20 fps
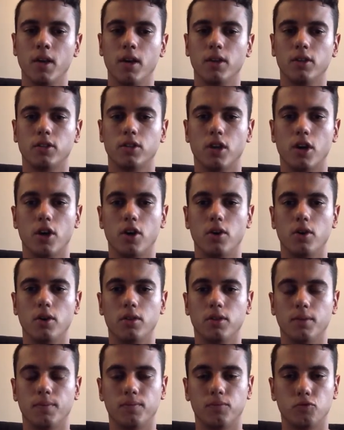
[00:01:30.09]
So
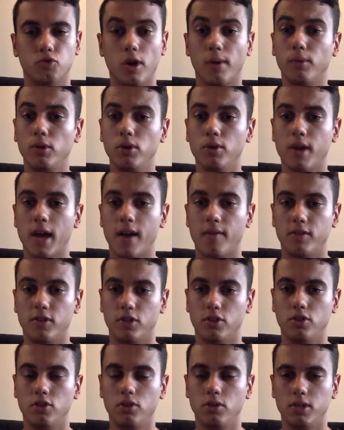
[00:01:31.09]
the trouble you have as a
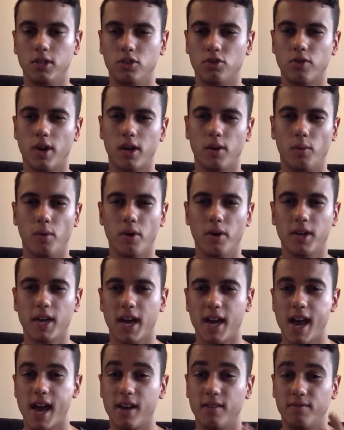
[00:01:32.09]
student is trying to work
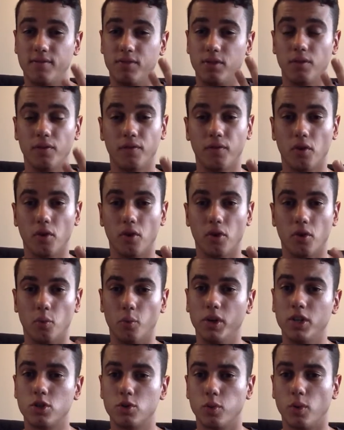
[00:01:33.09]
out of the 4,
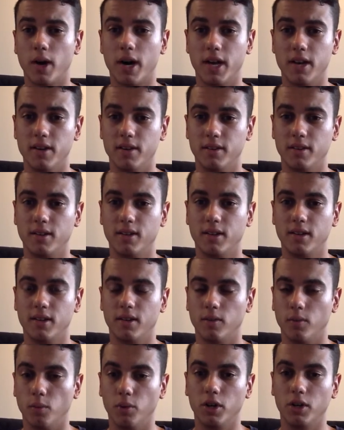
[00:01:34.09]
which one
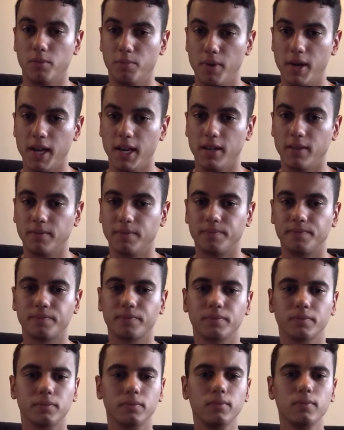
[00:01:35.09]
would it be?
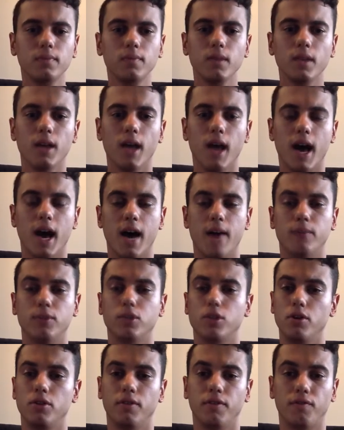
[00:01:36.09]

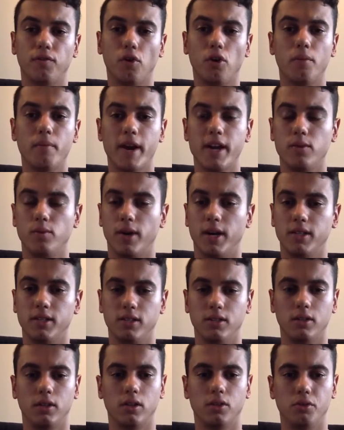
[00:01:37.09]
So the 4 main ones
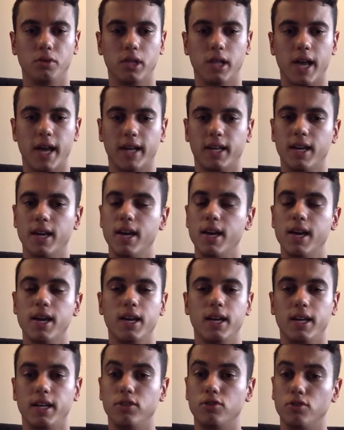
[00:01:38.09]
include like
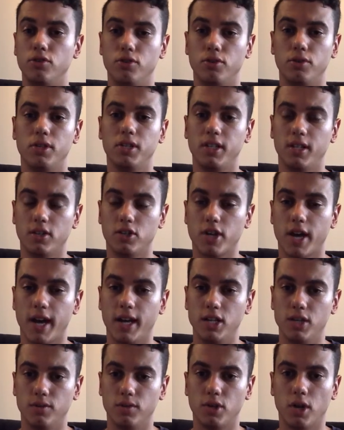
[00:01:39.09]
introducing a
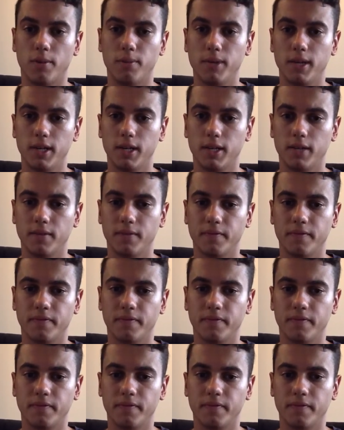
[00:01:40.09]
change of topic,